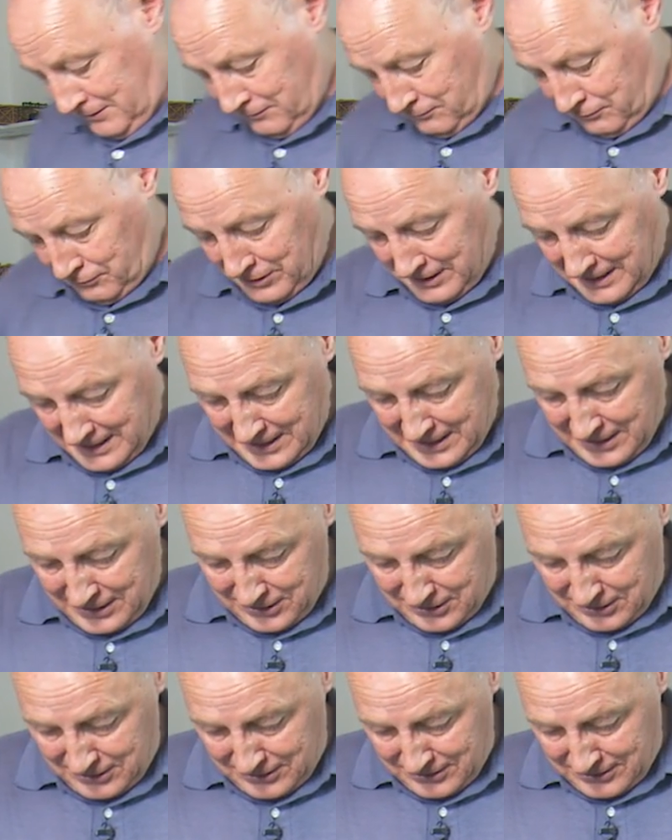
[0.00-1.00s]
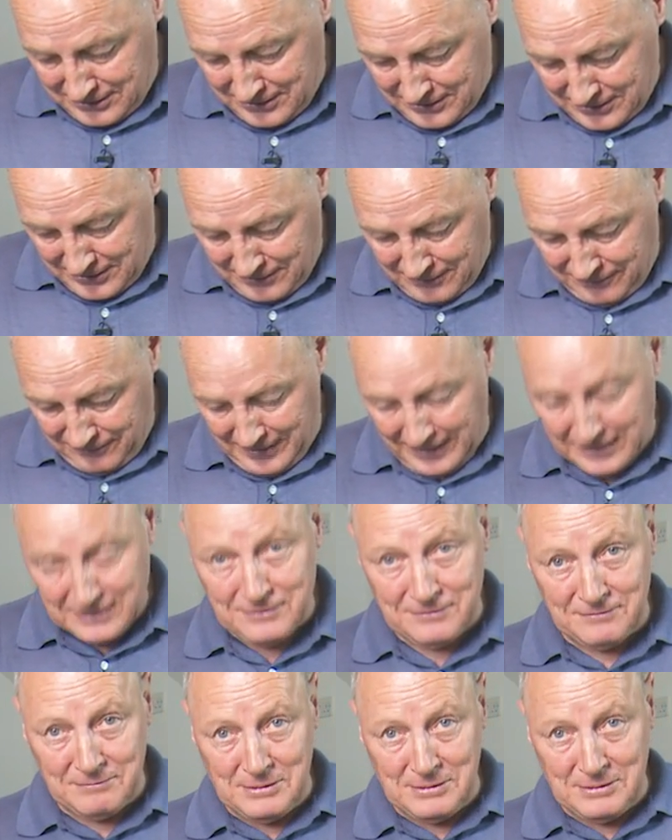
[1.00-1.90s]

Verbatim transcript: really isn't the effect of